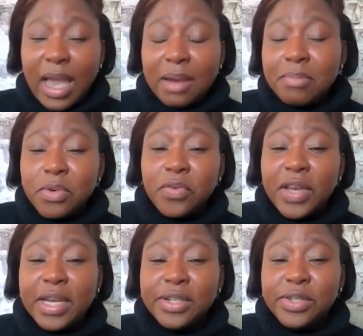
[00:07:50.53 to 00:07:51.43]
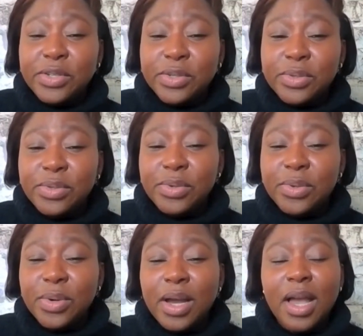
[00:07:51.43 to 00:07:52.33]
and move
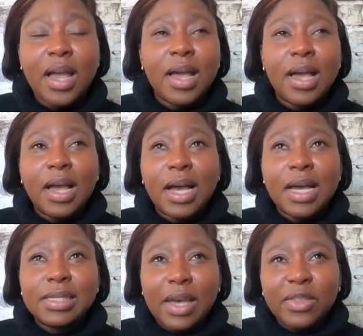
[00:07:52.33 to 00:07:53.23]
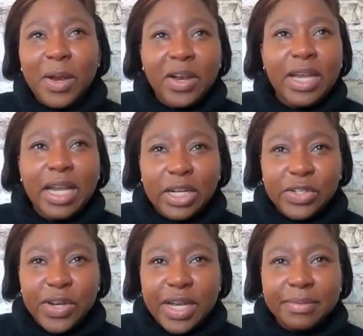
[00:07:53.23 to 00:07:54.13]
into a South American
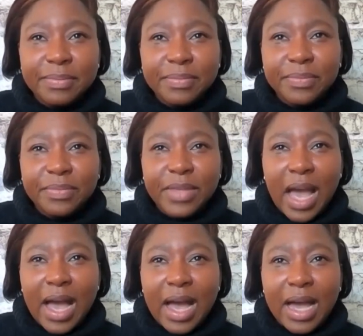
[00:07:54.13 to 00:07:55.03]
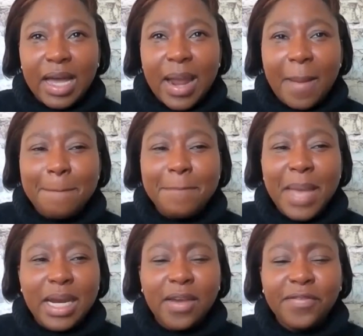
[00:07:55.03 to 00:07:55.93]
country that
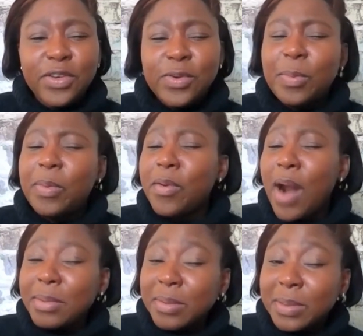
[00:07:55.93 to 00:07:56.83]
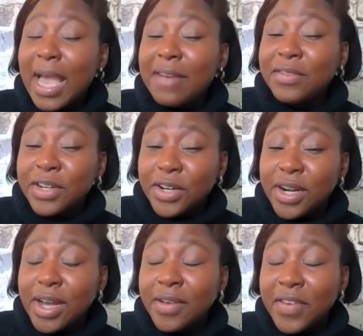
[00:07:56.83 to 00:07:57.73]
many of you probably haven't
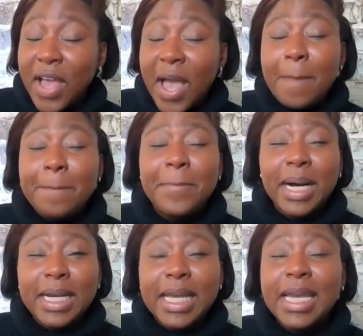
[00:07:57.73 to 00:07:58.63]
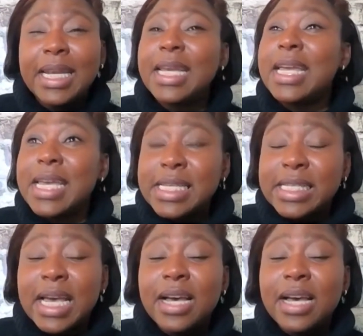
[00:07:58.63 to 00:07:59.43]
heard of, but it is